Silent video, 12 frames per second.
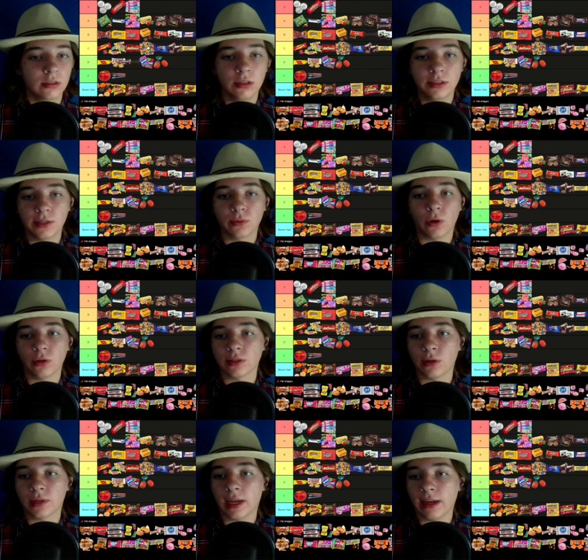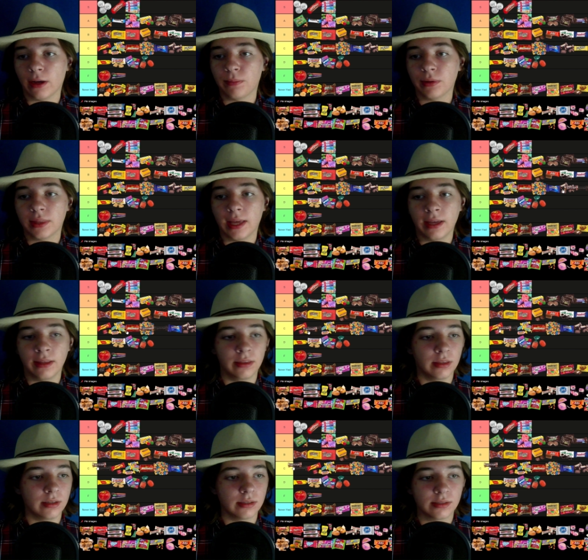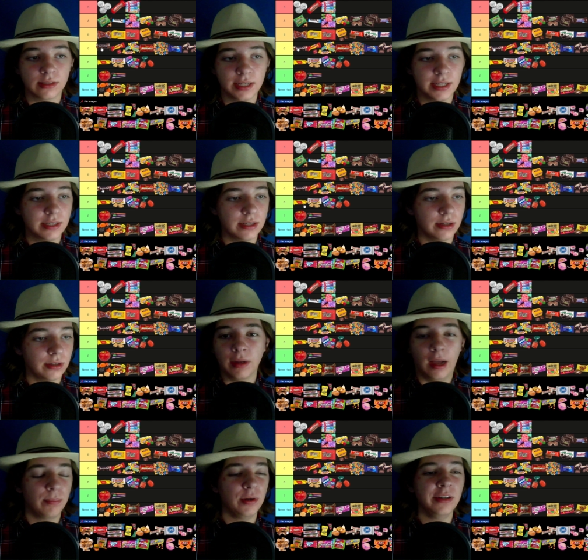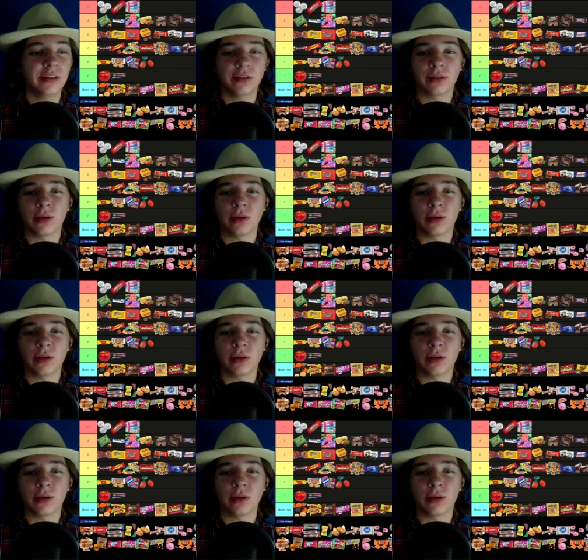Tootsie Roll is okay. I'll put that in the C tier. I'm pretty sure